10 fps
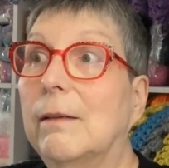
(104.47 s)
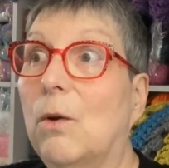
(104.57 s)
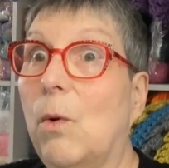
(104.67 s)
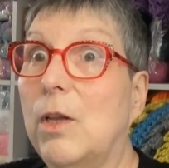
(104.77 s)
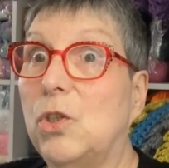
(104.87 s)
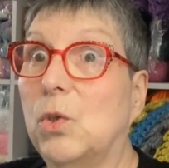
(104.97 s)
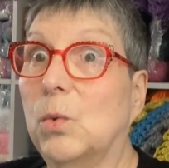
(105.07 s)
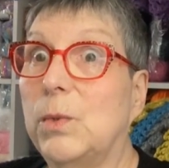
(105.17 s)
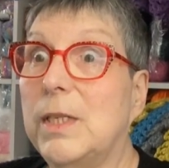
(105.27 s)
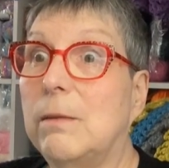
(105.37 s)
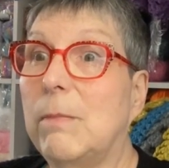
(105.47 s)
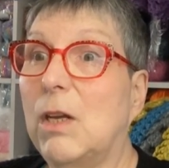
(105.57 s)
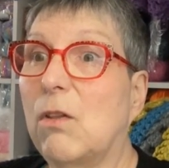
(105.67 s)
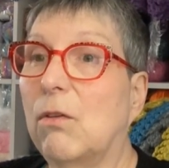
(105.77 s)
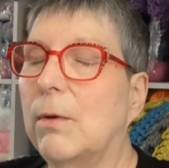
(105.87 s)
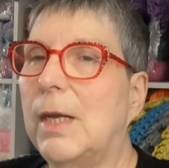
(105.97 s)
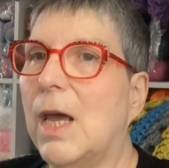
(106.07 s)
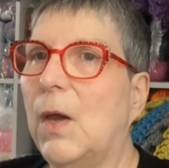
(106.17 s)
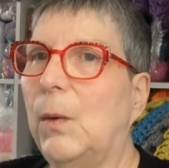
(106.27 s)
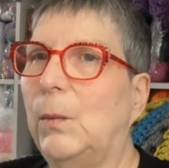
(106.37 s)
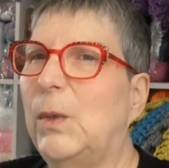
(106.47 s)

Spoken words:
quite daunted me, and I thought no,